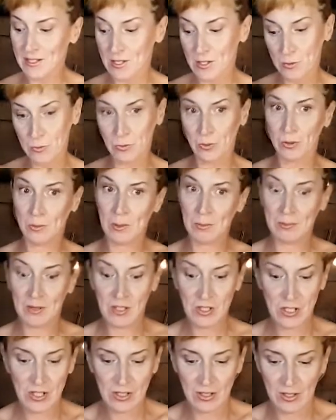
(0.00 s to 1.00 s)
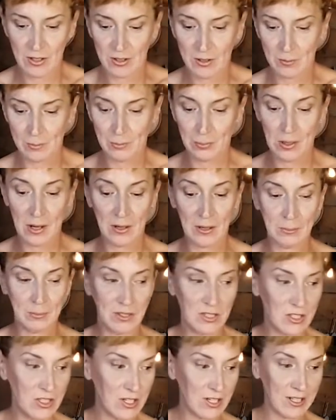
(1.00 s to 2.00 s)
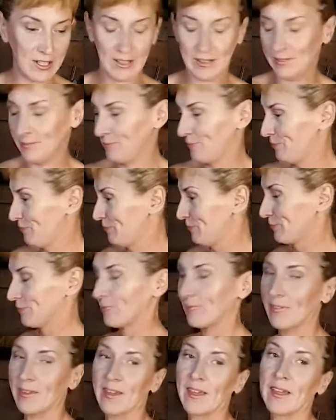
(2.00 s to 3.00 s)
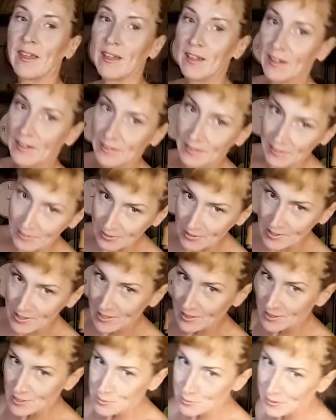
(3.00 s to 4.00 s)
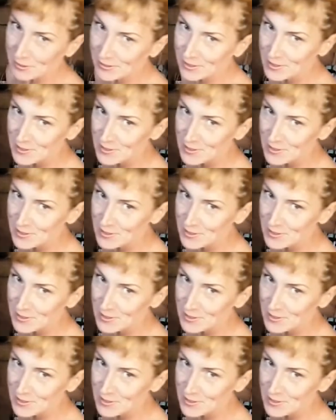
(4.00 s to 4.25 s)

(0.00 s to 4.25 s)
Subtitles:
to warm up or brown up the chicken, and it looks like it's ready to